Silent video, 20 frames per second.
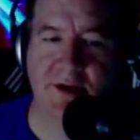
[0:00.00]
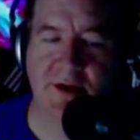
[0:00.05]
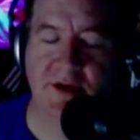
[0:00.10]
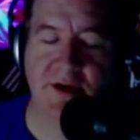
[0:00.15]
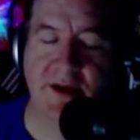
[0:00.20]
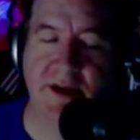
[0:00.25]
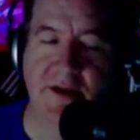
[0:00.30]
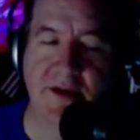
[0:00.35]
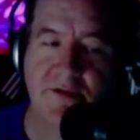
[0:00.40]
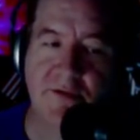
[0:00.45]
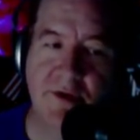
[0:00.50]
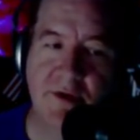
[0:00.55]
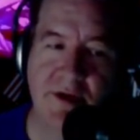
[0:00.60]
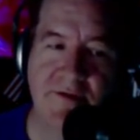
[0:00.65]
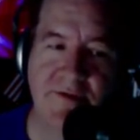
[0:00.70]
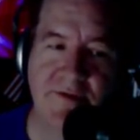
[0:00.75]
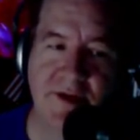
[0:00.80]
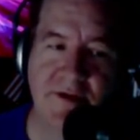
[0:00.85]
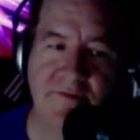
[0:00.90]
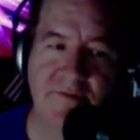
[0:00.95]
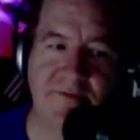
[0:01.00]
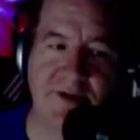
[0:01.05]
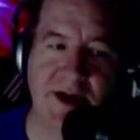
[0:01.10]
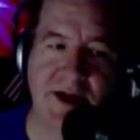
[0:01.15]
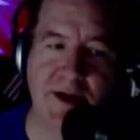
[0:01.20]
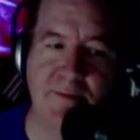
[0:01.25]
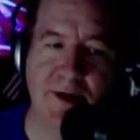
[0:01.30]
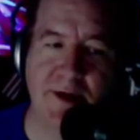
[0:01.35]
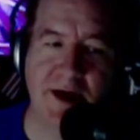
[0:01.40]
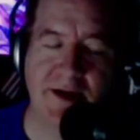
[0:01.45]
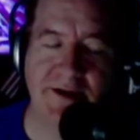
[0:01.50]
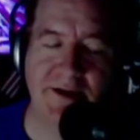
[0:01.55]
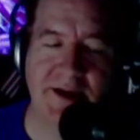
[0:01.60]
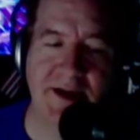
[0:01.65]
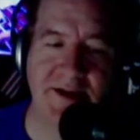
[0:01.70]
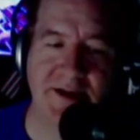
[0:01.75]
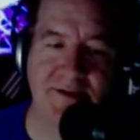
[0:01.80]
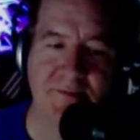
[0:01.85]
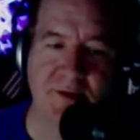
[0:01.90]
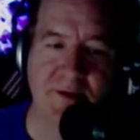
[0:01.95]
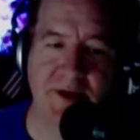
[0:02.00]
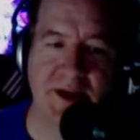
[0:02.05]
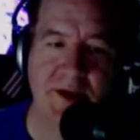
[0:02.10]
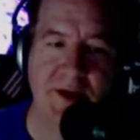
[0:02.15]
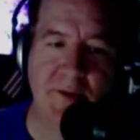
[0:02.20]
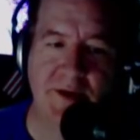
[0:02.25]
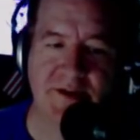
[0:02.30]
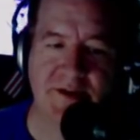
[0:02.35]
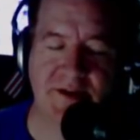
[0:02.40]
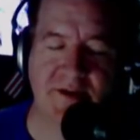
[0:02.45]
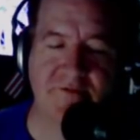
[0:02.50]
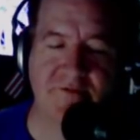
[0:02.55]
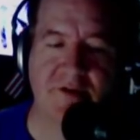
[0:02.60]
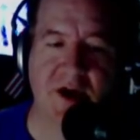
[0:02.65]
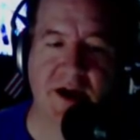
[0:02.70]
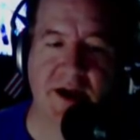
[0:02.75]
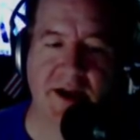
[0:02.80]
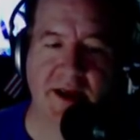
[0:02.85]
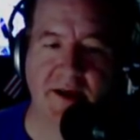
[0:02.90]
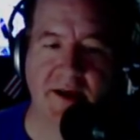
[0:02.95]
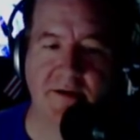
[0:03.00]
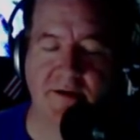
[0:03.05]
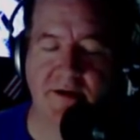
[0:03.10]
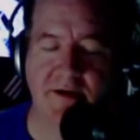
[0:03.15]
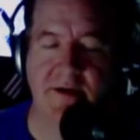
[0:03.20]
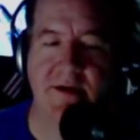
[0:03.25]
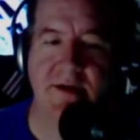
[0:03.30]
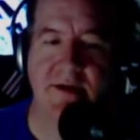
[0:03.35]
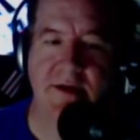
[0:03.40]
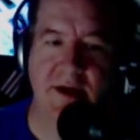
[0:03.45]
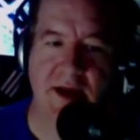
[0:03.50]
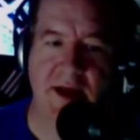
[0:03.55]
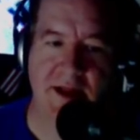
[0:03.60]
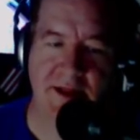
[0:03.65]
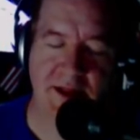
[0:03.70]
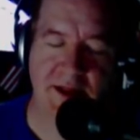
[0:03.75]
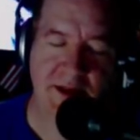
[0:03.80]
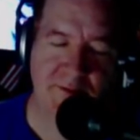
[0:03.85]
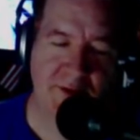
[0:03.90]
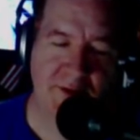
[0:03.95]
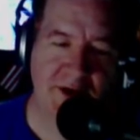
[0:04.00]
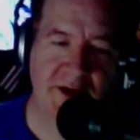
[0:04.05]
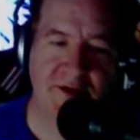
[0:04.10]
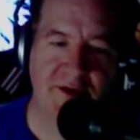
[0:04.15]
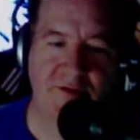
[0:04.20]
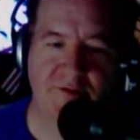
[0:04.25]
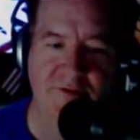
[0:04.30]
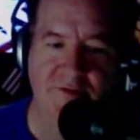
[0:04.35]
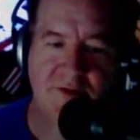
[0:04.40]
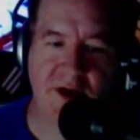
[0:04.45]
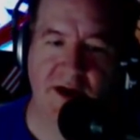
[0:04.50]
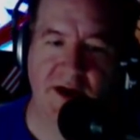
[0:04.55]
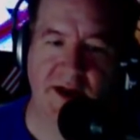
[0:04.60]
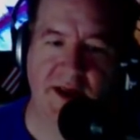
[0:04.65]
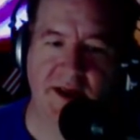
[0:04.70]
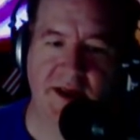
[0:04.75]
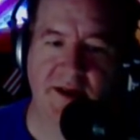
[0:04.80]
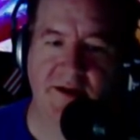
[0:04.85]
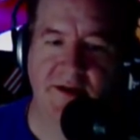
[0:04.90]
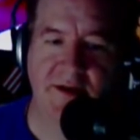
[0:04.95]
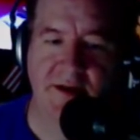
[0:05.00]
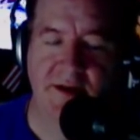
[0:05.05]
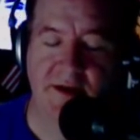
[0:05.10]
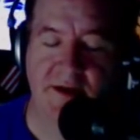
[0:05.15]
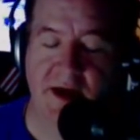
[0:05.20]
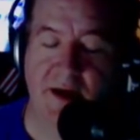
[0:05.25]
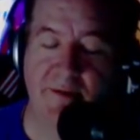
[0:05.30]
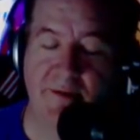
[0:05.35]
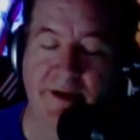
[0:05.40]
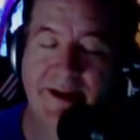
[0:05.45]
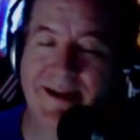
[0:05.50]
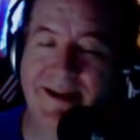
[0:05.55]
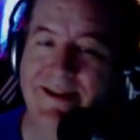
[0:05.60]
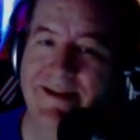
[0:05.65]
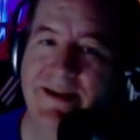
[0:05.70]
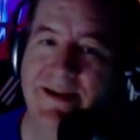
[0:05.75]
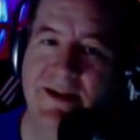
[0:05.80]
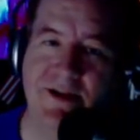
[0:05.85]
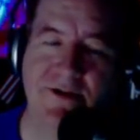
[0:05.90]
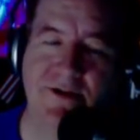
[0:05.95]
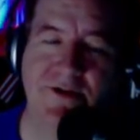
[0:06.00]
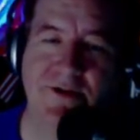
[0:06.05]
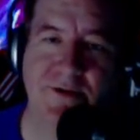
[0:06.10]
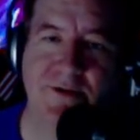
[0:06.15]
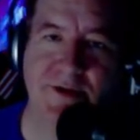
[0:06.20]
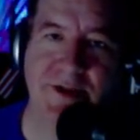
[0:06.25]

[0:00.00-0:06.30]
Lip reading: can get 3 of them via podcast Monday, Wednesday, Friday, and then Monday through Friday. I'm going to continue doing